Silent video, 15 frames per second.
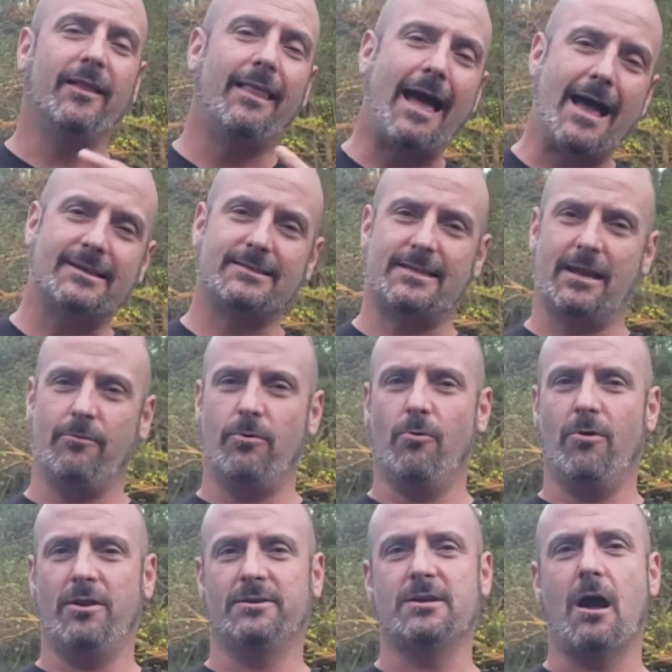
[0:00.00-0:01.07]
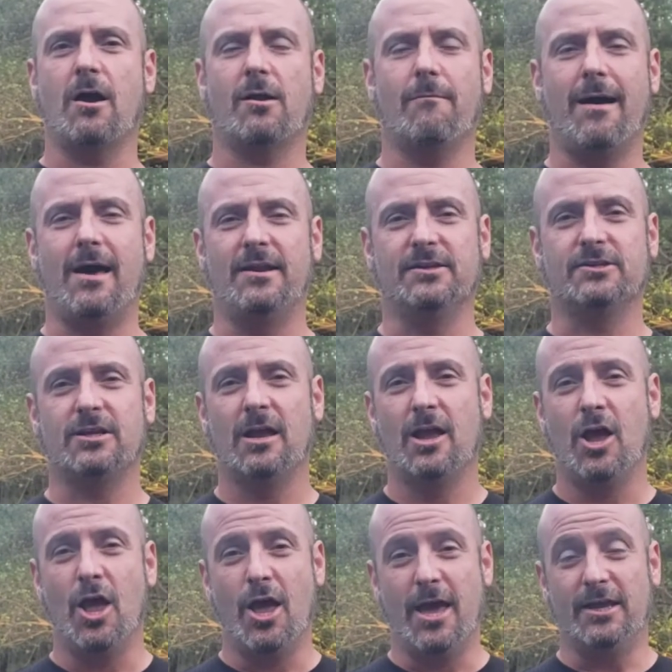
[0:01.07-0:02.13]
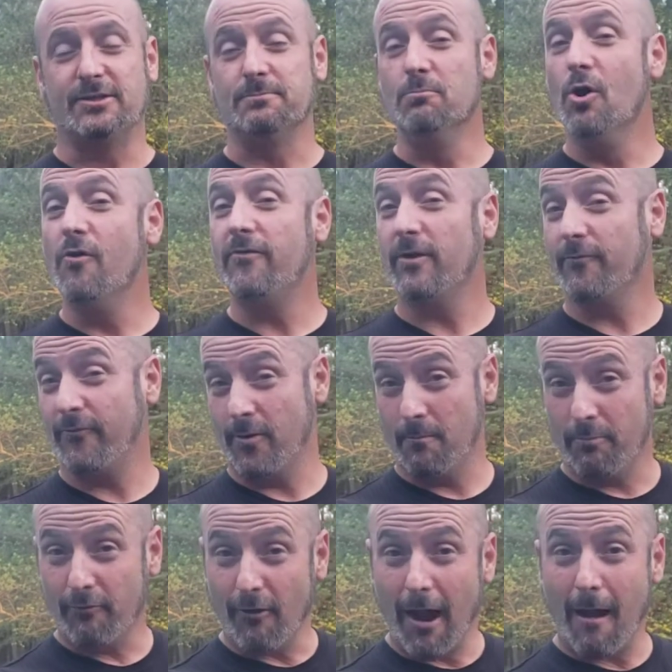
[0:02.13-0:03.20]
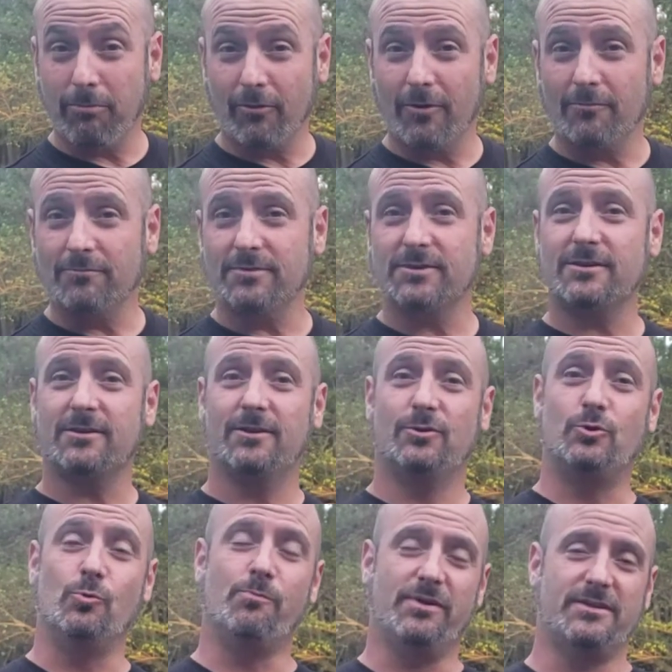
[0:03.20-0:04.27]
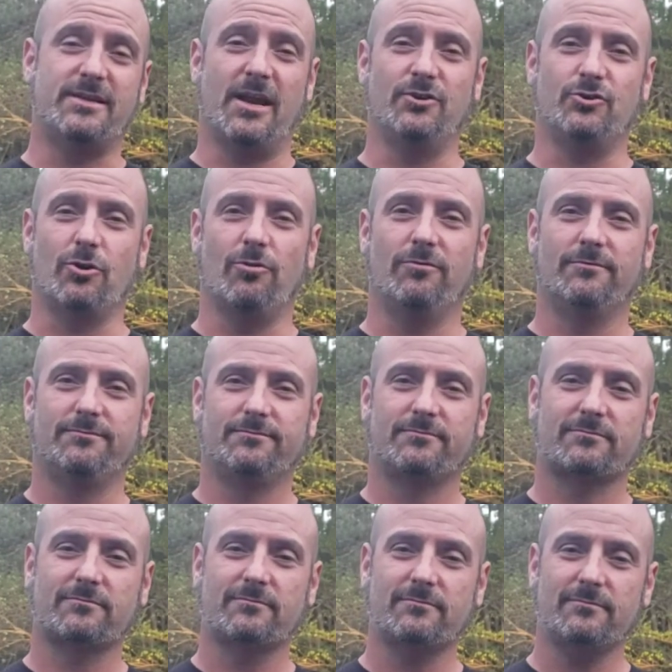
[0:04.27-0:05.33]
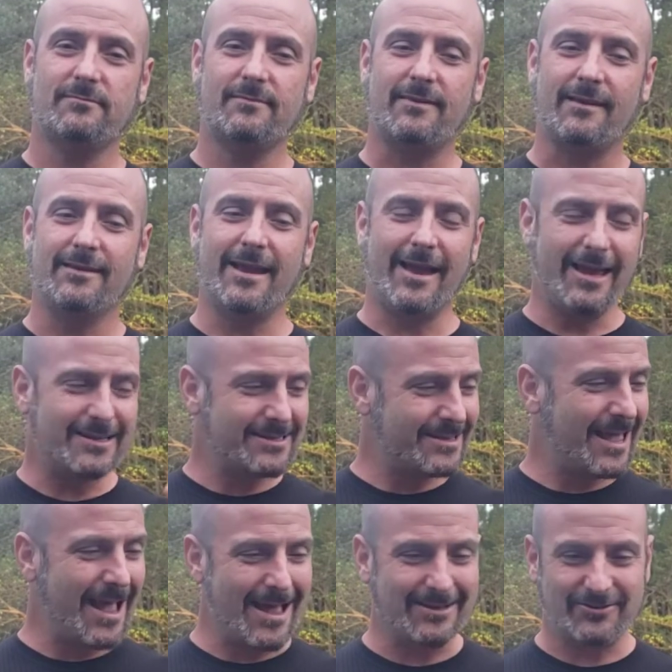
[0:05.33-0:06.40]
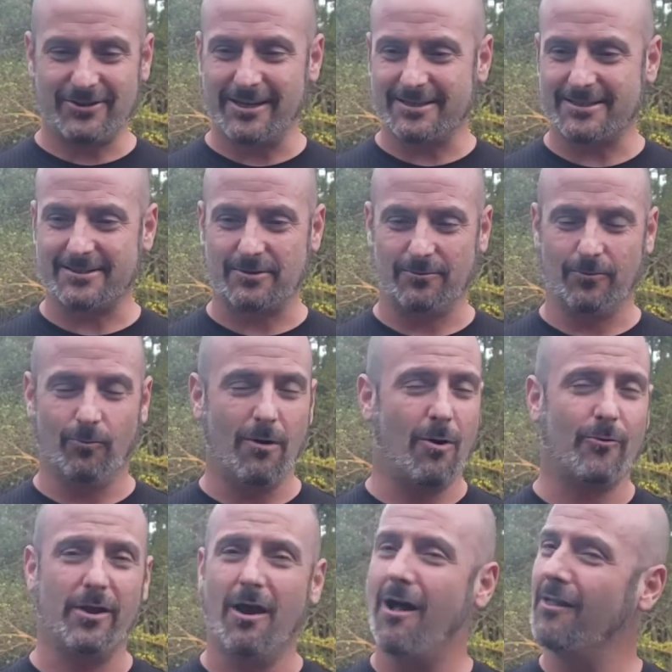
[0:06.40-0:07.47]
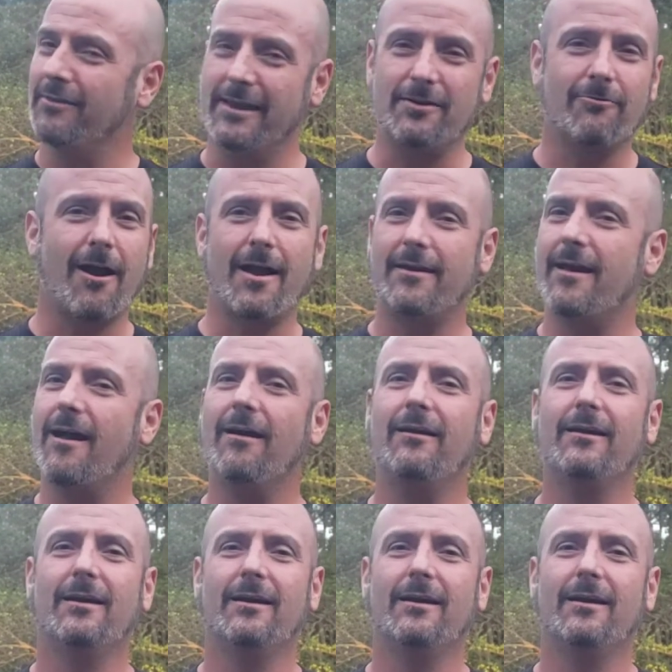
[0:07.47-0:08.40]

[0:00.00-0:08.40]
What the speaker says: last thing we want to talk about is moving from problems to potential. Now, isn't that just what we all need right now?